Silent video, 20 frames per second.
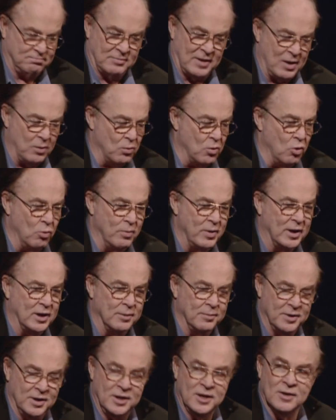That won't
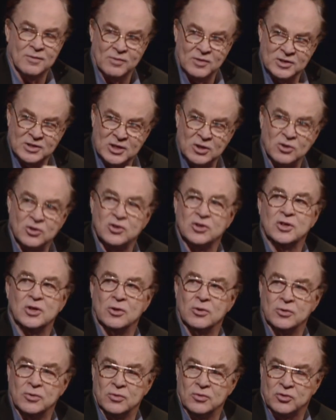make a bit of difference. They'll
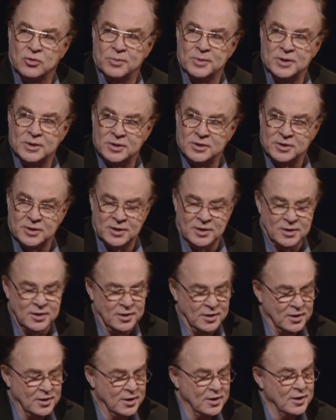still yeah. do tremendously.
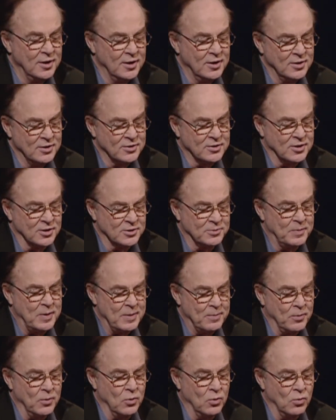It's because
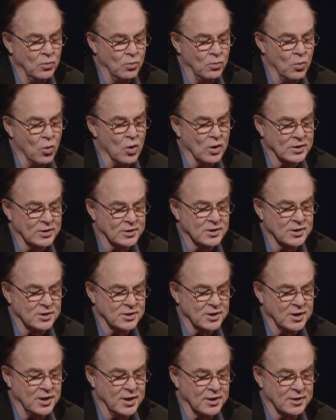people want to
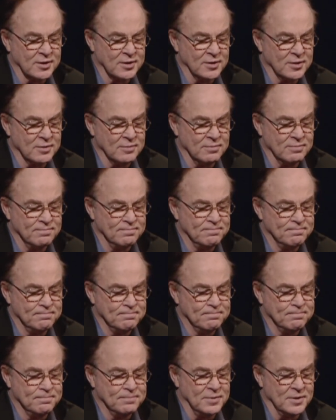see it. The,
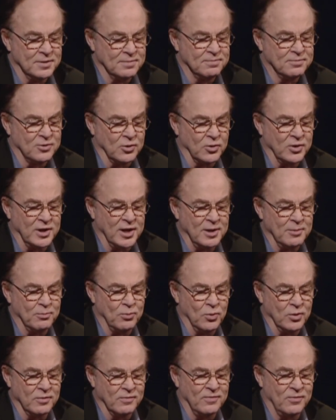the
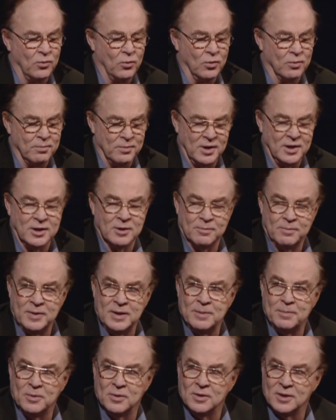thirty-eight point four million
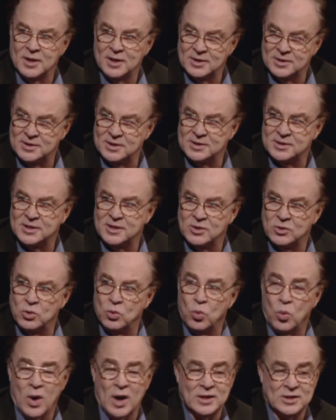people, as I said,
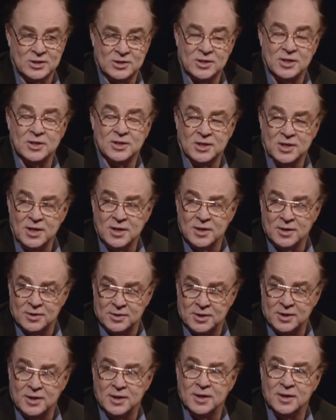who watched the T
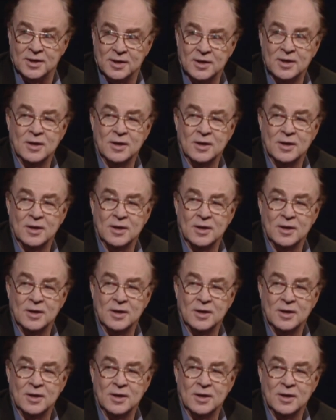N T,